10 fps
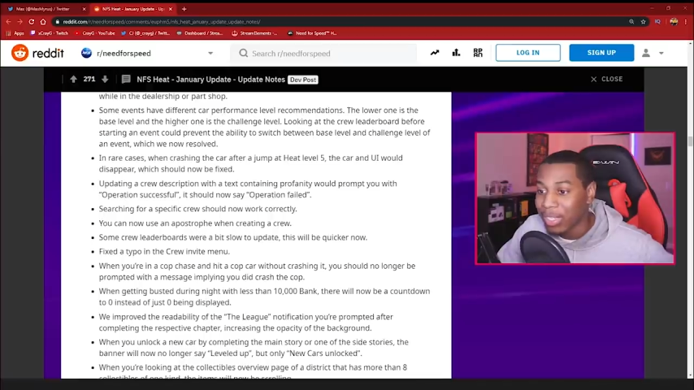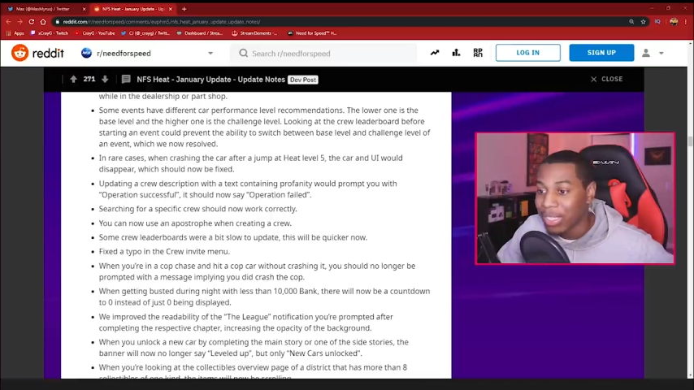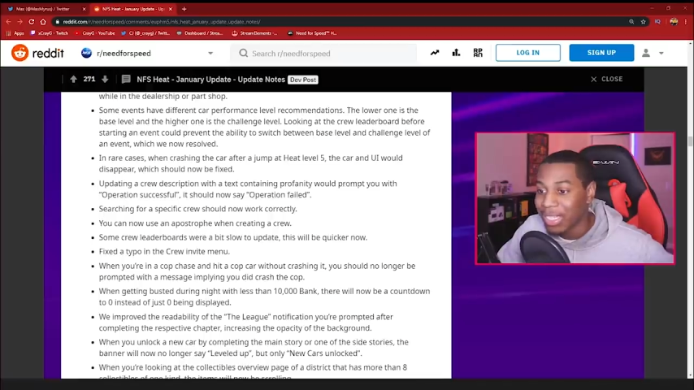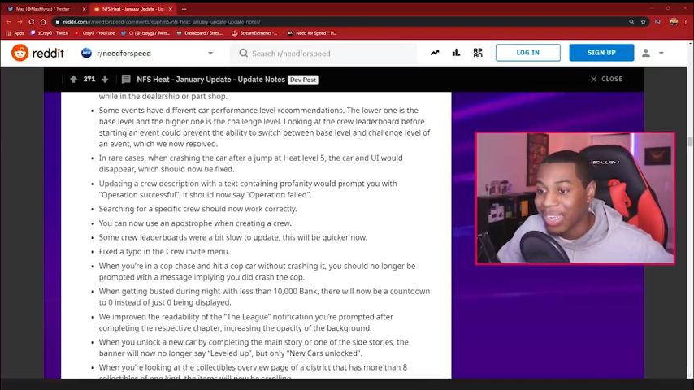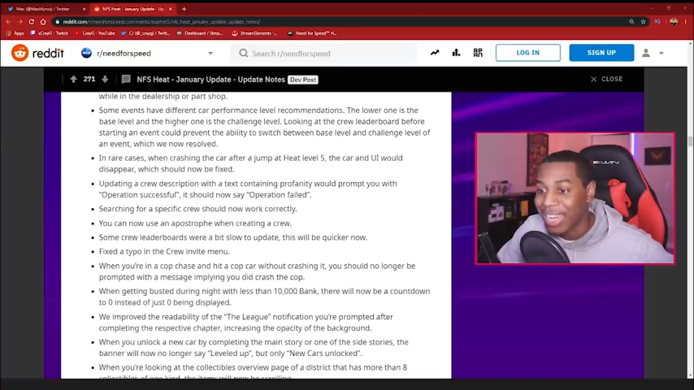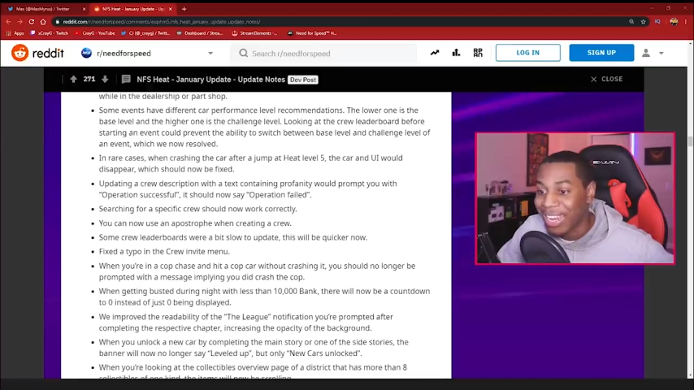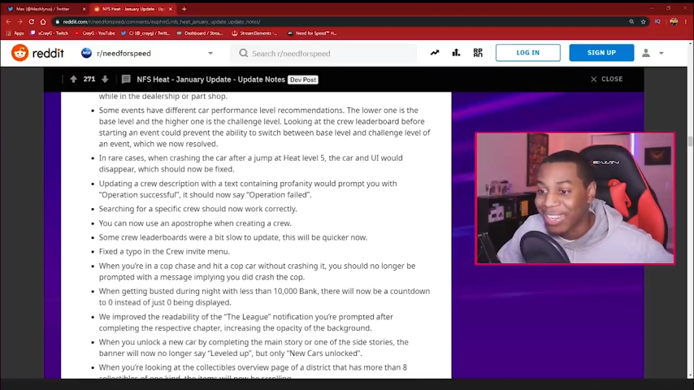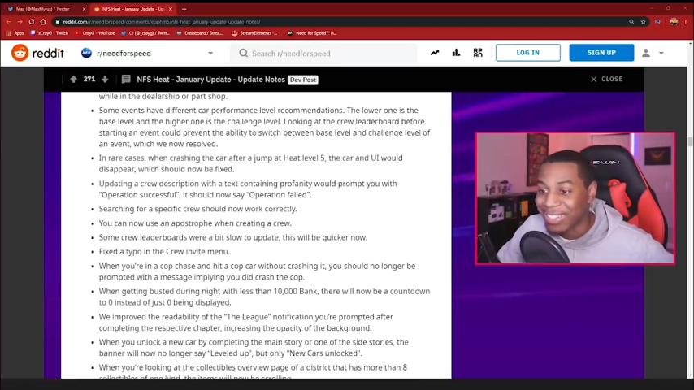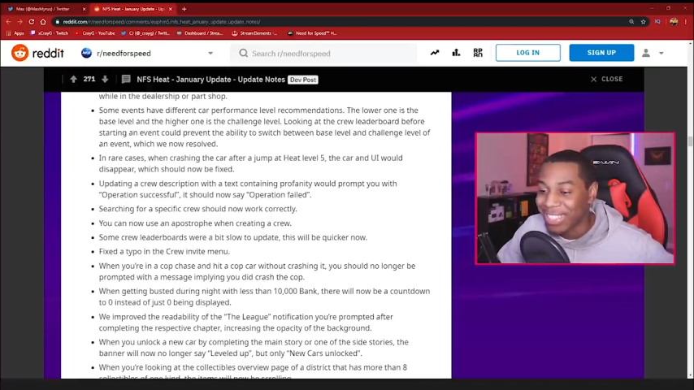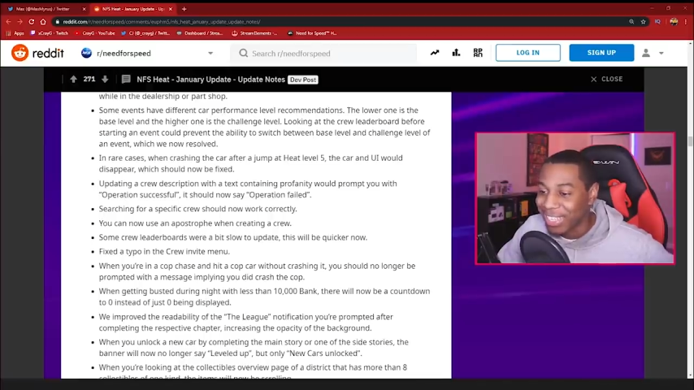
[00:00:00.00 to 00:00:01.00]
It should
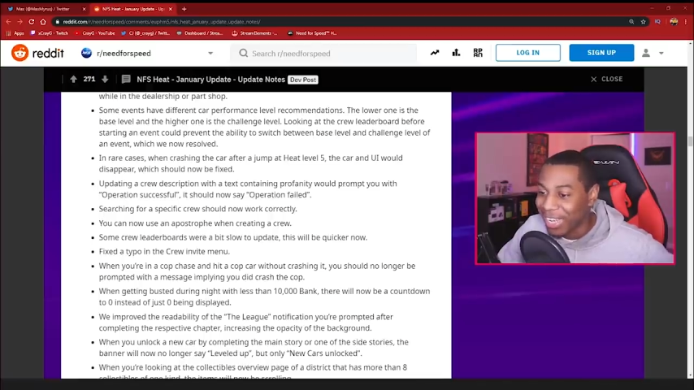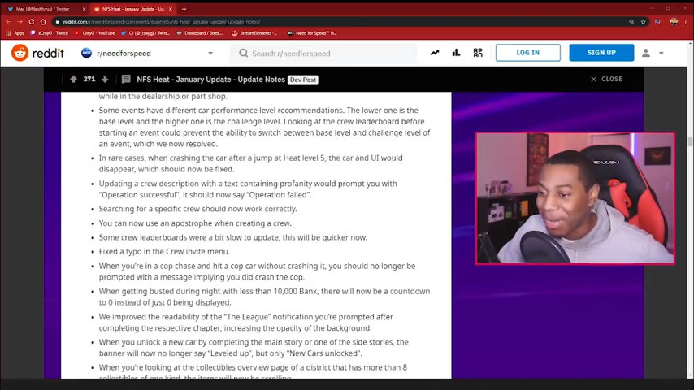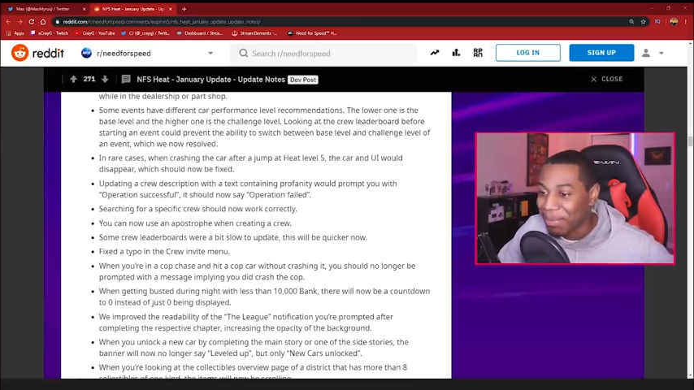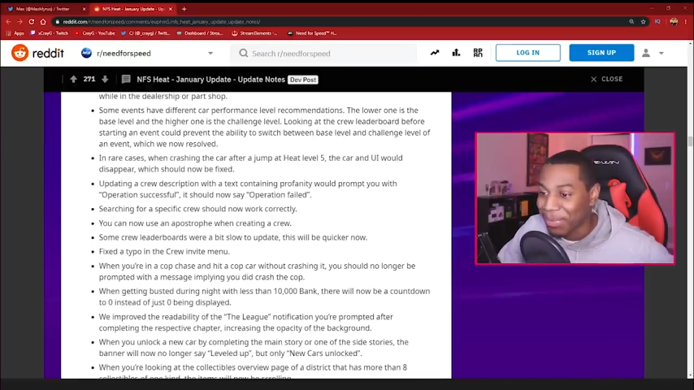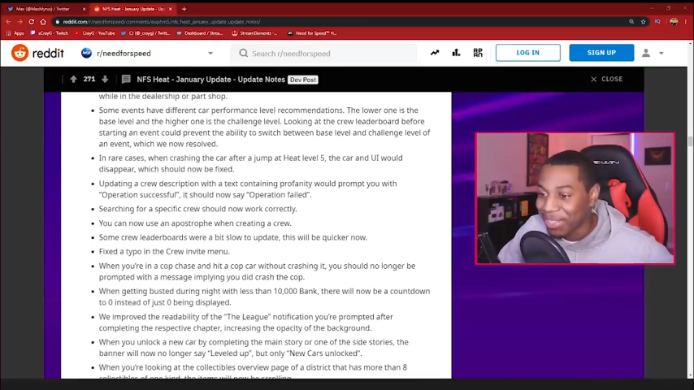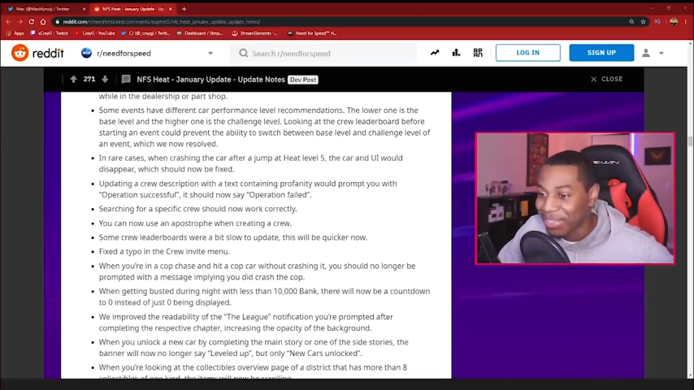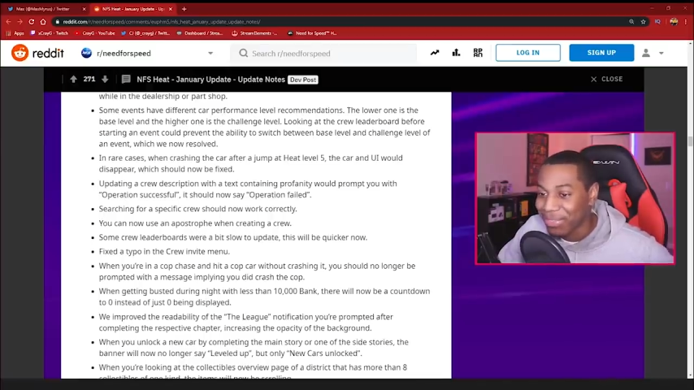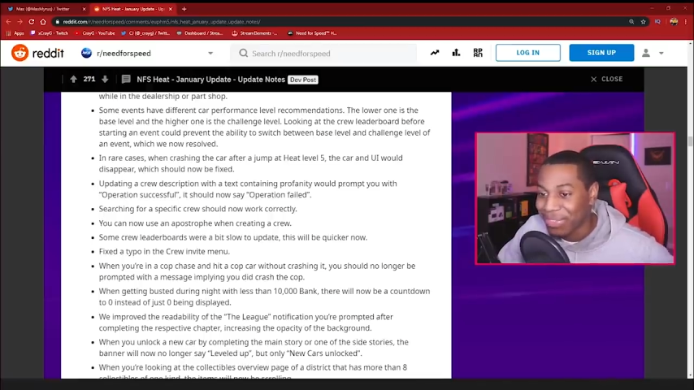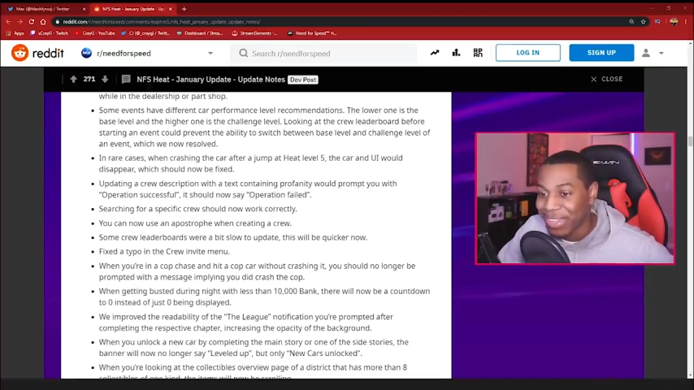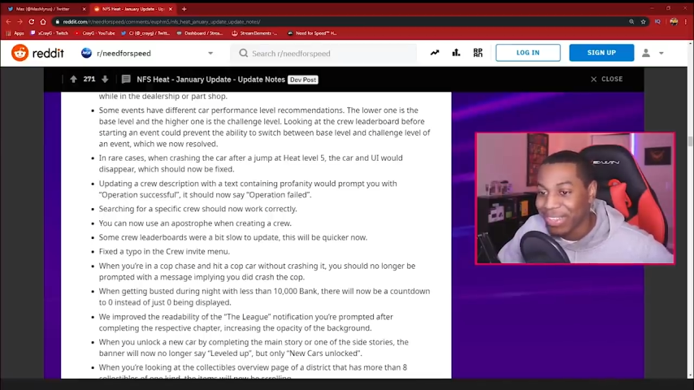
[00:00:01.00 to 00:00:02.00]
now say
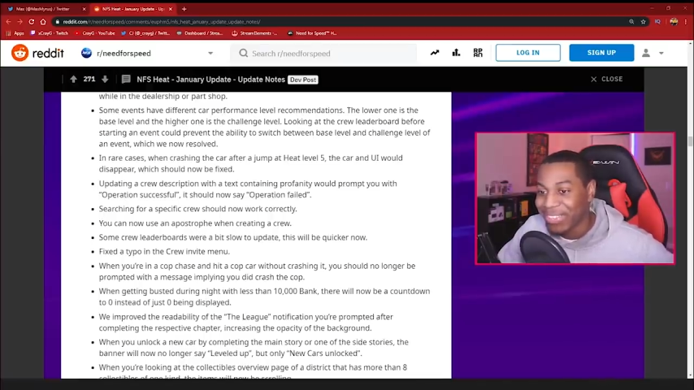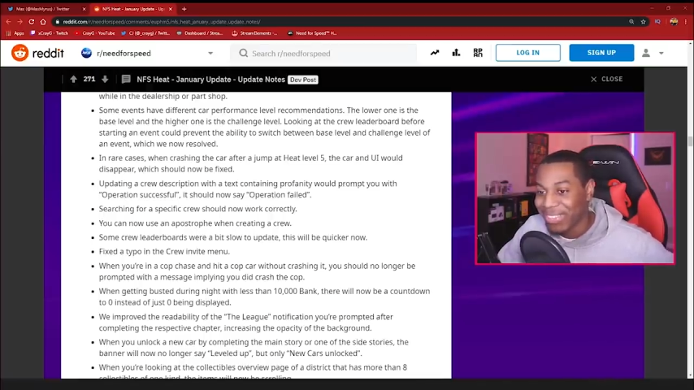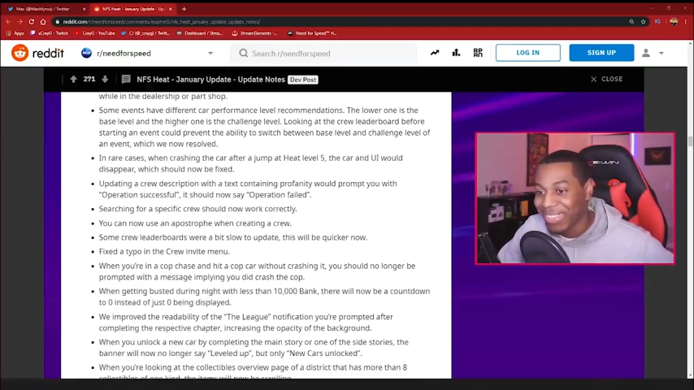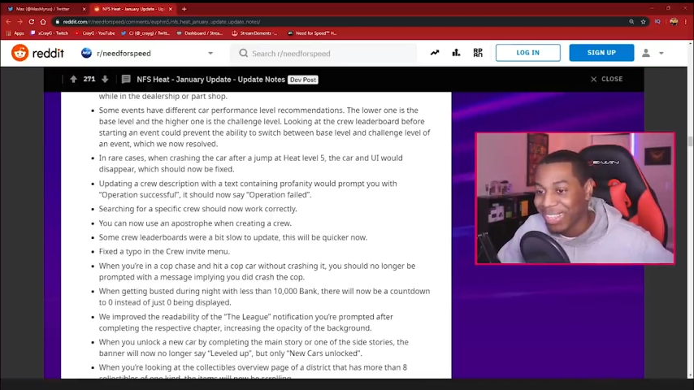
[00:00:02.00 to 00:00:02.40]
operation failed.